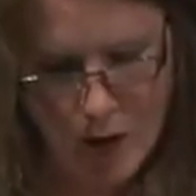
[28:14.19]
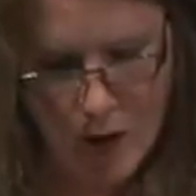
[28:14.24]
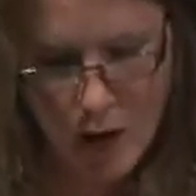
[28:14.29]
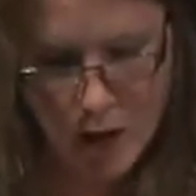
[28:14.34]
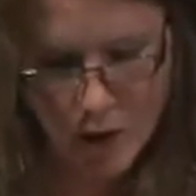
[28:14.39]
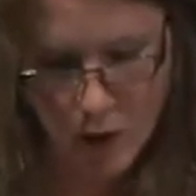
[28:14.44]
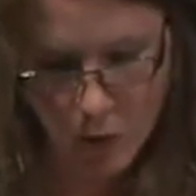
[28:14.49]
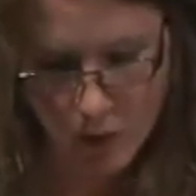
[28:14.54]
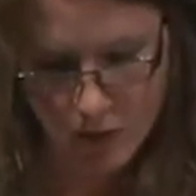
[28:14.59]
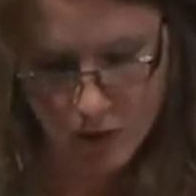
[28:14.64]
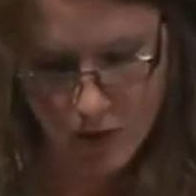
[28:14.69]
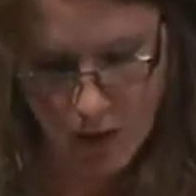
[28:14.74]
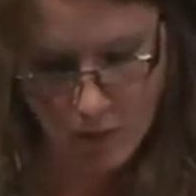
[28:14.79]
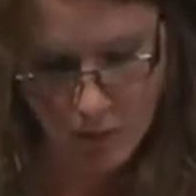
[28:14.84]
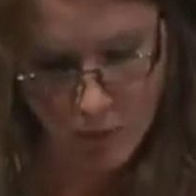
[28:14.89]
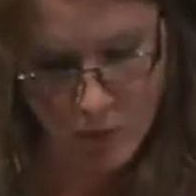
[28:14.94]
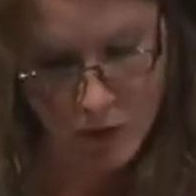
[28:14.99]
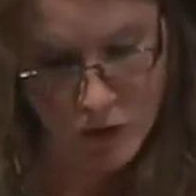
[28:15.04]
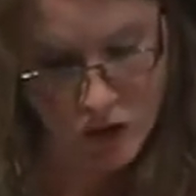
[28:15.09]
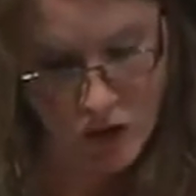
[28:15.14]
No escape
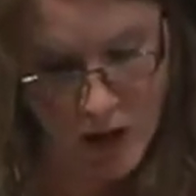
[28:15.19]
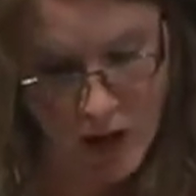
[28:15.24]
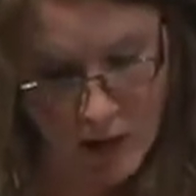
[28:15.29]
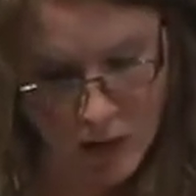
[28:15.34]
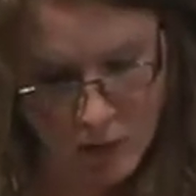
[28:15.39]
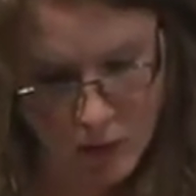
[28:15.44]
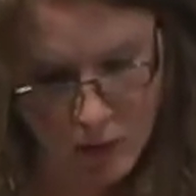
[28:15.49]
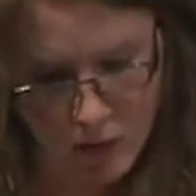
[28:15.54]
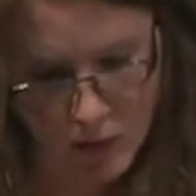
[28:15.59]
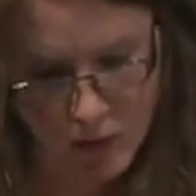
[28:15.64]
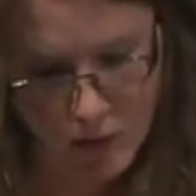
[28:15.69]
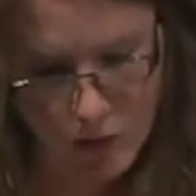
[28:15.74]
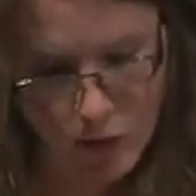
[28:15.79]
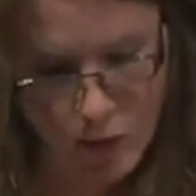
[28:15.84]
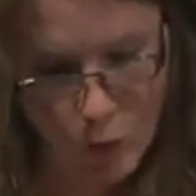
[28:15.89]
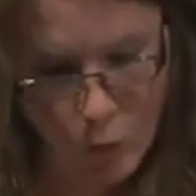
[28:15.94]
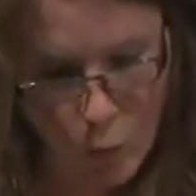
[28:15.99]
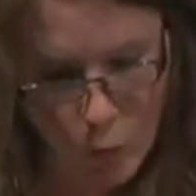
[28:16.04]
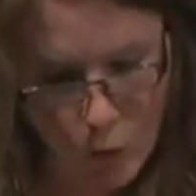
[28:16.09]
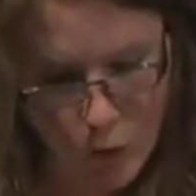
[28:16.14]
from the chatter, the
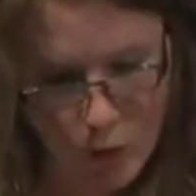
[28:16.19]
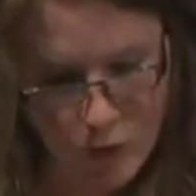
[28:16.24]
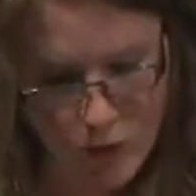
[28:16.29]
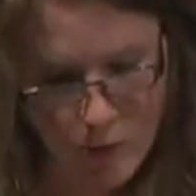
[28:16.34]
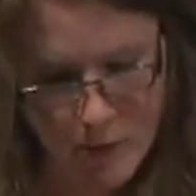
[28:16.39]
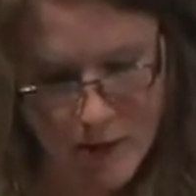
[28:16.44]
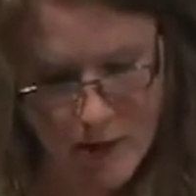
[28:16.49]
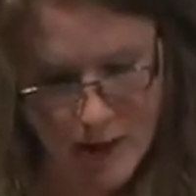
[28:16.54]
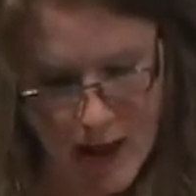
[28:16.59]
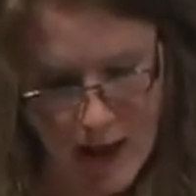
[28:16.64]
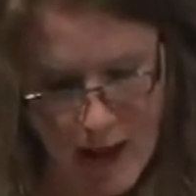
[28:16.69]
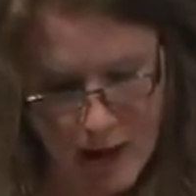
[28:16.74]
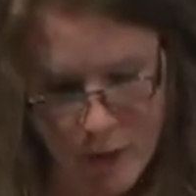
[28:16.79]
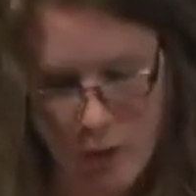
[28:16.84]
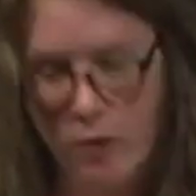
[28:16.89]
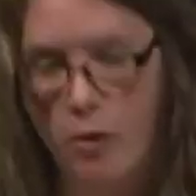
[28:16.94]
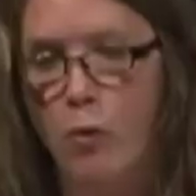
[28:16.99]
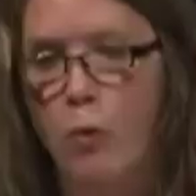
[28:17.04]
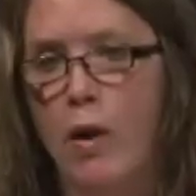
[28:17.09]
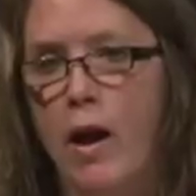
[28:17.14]
world to be
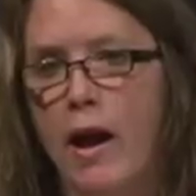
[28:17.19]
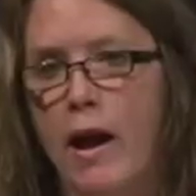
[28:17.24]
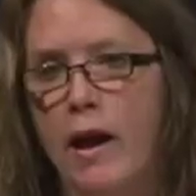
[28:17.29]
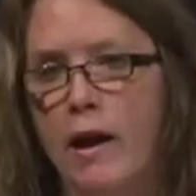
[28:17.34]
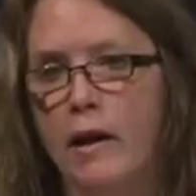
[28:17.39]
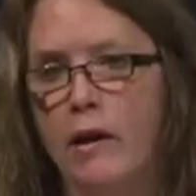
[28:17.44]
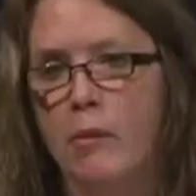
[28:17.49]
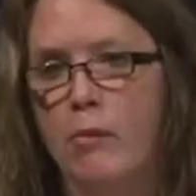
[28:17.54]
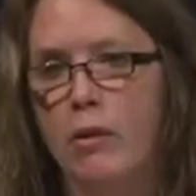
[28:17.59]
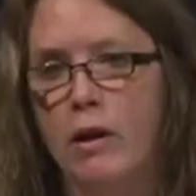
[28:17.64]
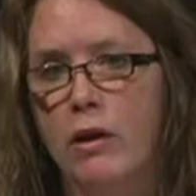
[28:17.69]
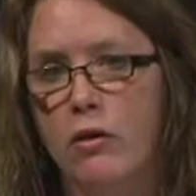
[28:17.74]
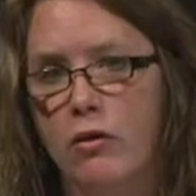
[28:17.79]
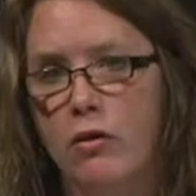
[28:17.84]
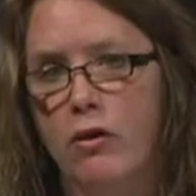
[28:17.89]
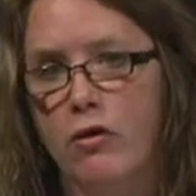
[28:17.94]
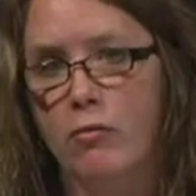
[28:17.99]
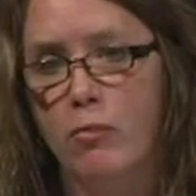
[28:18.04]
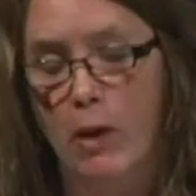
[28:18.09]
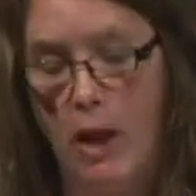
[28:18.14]
nattered away in a blizzard
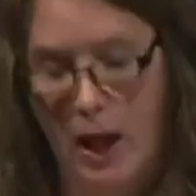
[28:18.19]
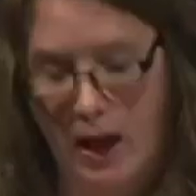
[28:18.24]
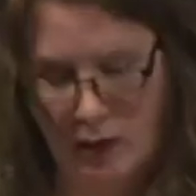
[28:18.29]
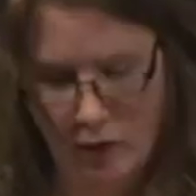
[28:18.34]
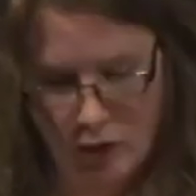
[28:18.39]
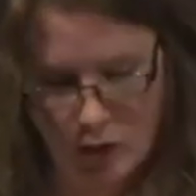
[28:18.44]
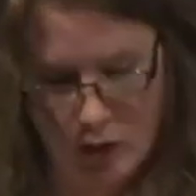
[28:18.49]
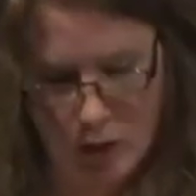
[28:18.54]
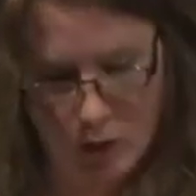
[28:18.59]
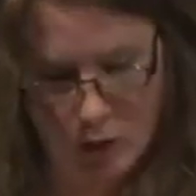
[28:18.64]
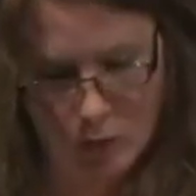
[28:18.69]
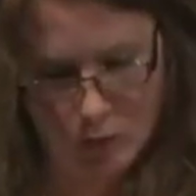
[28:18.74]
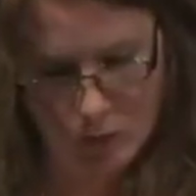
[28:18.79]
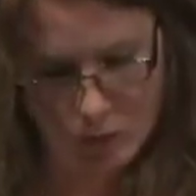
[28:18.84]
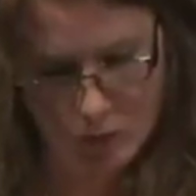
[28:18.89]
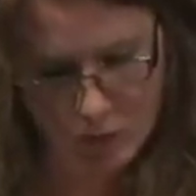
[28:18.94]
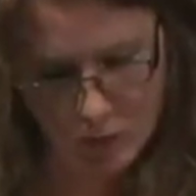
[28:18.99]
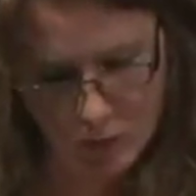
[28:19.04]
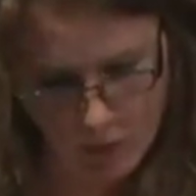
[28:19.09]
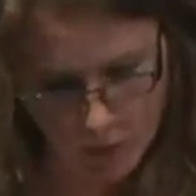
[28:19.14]
of blank
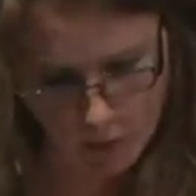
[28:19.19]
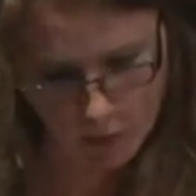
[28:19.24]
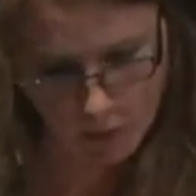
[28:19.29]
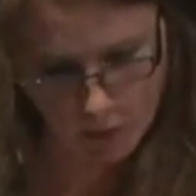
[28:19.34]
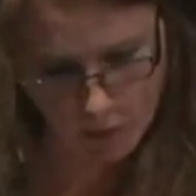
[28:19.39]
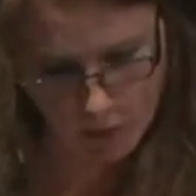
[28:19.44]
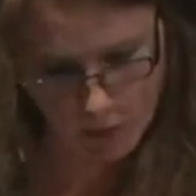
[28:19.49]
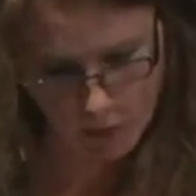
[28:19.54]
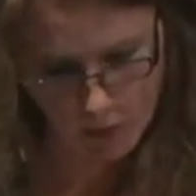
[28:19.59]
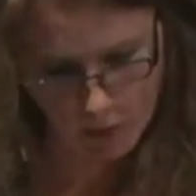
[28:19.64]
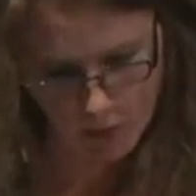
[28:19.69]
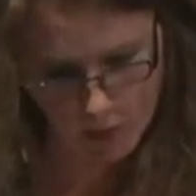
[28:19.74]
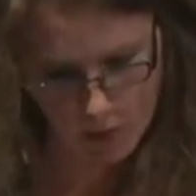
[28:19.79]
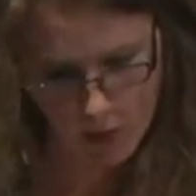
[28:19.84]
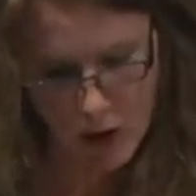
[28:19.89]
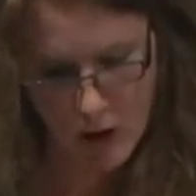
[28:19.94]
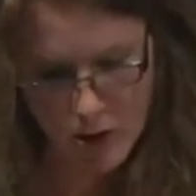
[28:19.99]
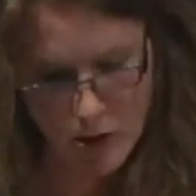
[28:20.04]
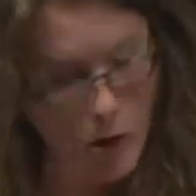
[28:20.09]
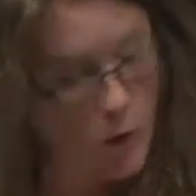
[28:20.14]
tones.
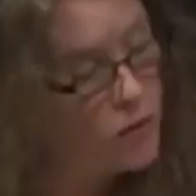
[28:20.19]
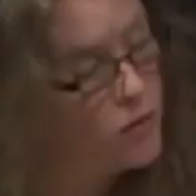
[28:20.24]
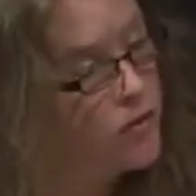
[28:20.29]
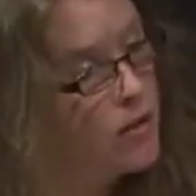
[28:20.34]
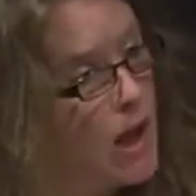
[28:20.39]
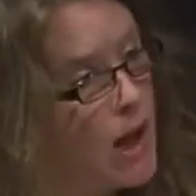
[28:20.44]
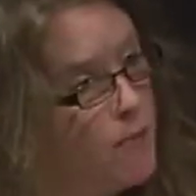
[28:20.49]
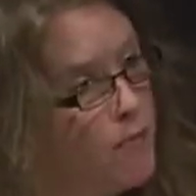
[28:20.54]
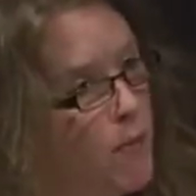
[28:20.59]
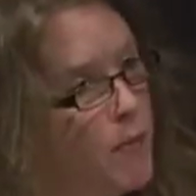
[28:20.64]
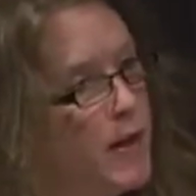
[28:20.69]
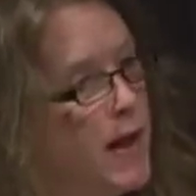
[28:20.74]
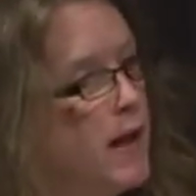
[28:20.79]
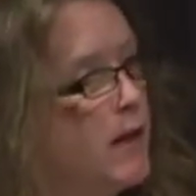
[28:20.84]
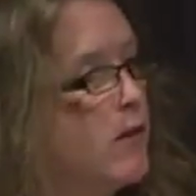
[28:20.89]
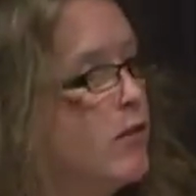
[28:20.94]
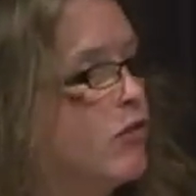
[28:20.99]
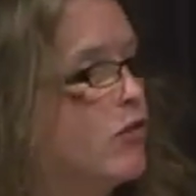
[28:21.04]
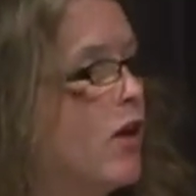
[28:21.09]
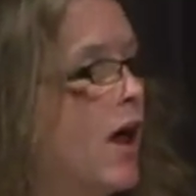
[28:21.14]
No escape from the
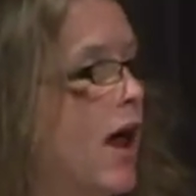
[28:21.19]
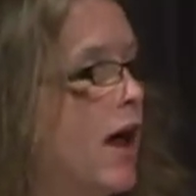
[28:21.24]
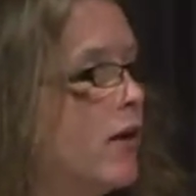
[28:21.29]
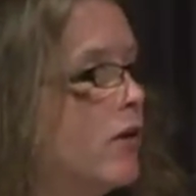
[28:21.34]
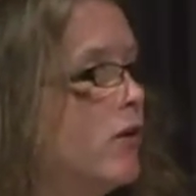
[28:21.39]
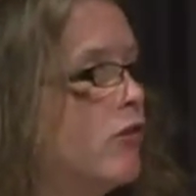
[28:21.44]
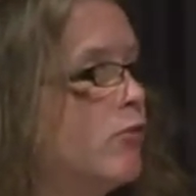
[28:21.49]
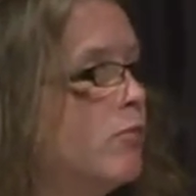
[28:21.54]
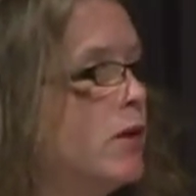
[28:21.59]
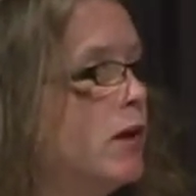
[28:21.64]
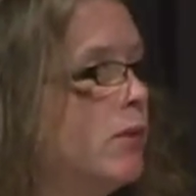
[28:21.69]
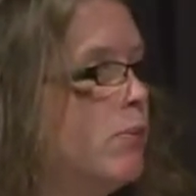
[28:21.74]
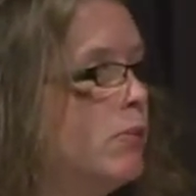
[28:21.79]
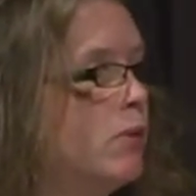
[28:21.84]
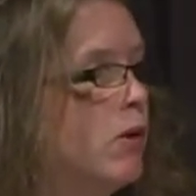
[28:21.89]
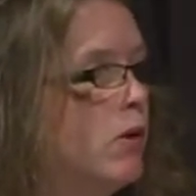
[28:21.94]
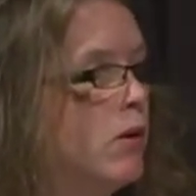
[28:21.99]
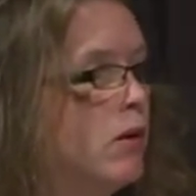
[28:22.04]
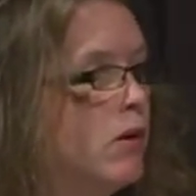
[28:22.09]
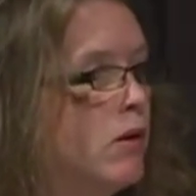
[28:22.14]
endless chatter of
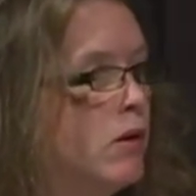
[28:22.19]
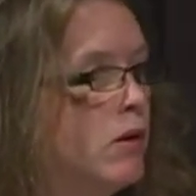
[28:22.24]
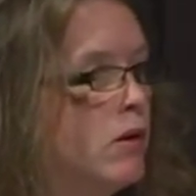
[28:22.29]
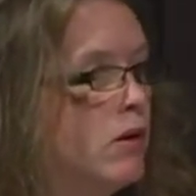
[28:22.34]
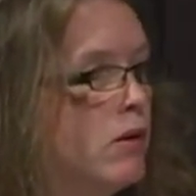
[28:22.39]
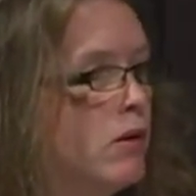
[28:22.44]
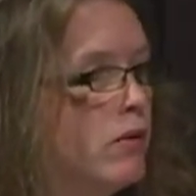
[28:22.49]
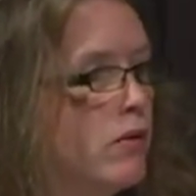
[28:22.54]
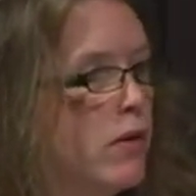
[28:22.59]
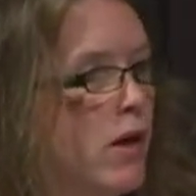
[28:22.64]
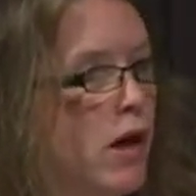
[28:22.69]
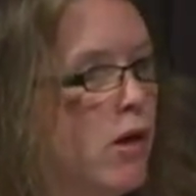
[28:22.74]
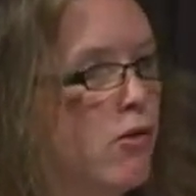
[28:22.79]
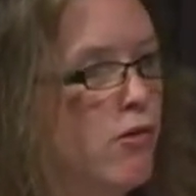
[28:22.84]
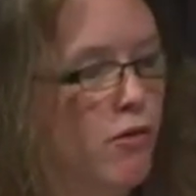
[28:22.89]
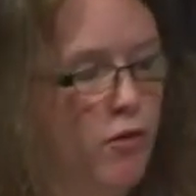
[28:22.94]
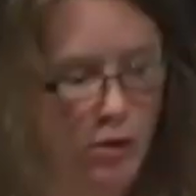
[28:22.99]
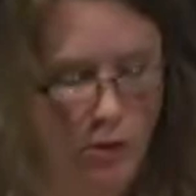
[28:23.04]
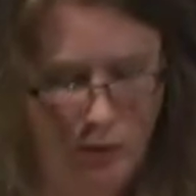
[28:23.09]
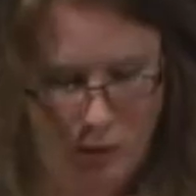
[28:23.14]
people, cell
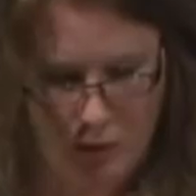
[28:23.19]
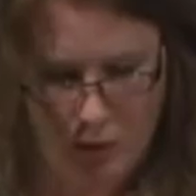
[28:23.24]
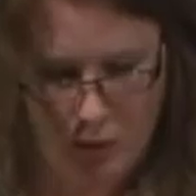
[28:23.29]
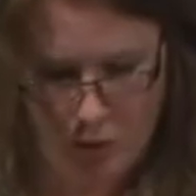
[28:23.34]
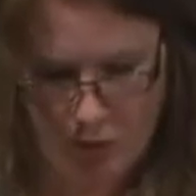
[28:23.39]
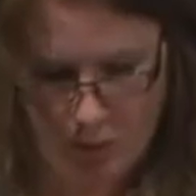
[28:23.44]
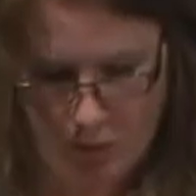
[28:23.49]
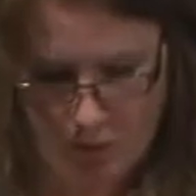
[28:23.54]
phones.